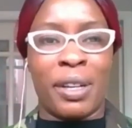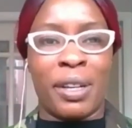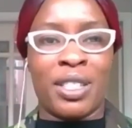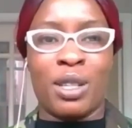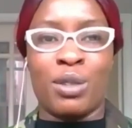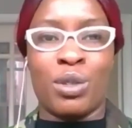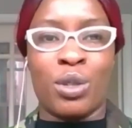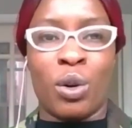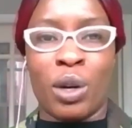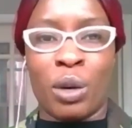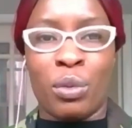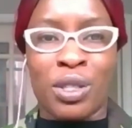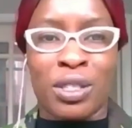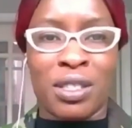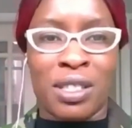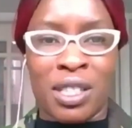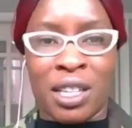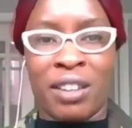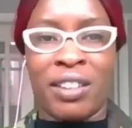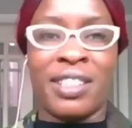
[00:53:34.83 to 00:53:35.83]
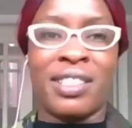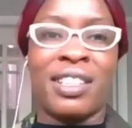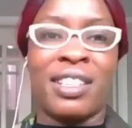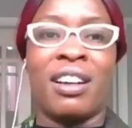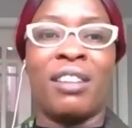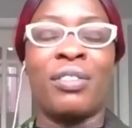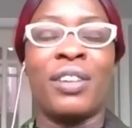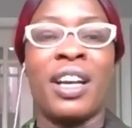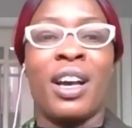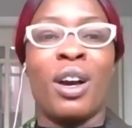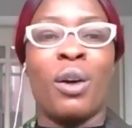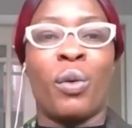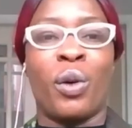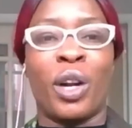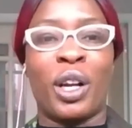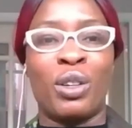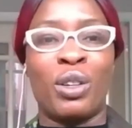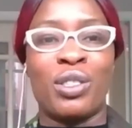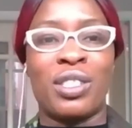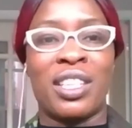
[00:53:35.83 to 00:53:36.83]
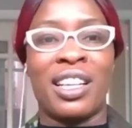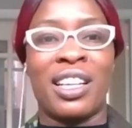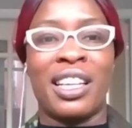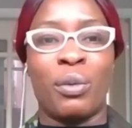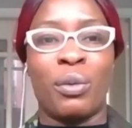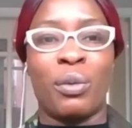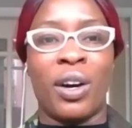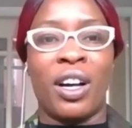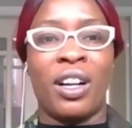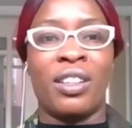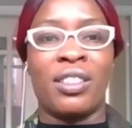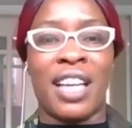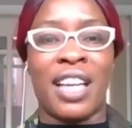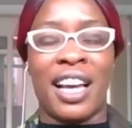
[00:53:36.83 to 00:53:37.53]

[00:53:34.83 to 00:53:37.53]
because I was told I wasn't serious enough when I got to the elite world.